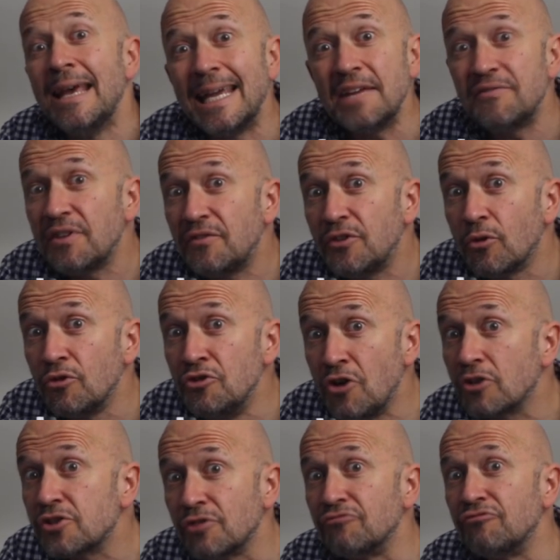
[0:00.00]
Even if you're
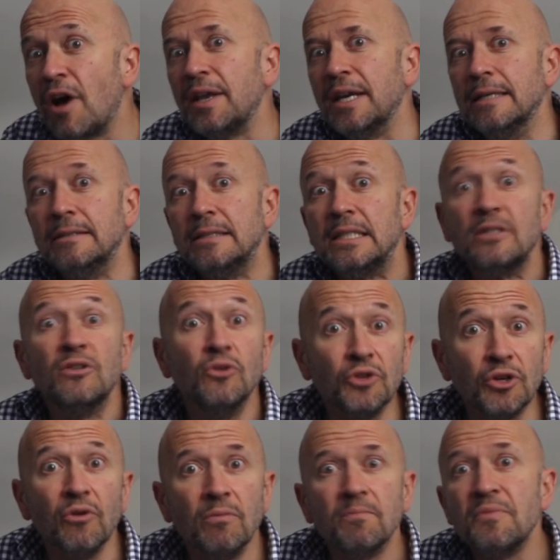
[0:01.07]
not a runner, or
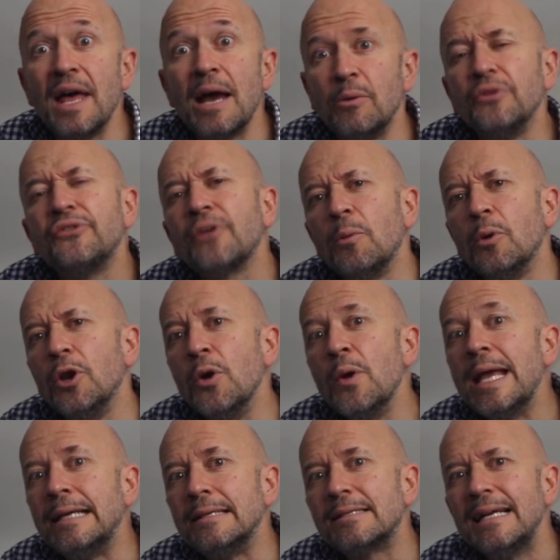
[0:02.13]
you're there with someone who
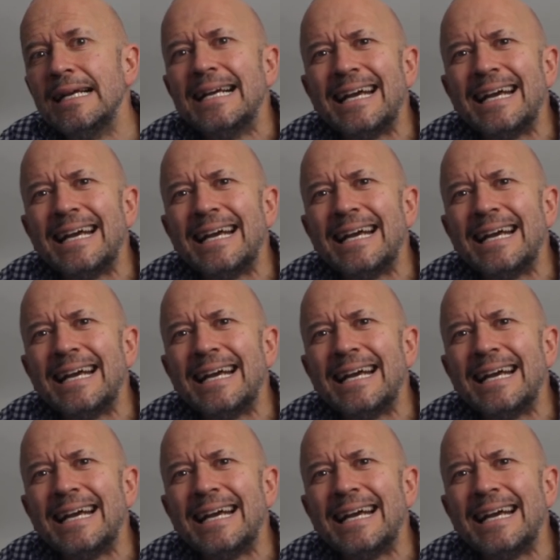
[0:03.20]
is,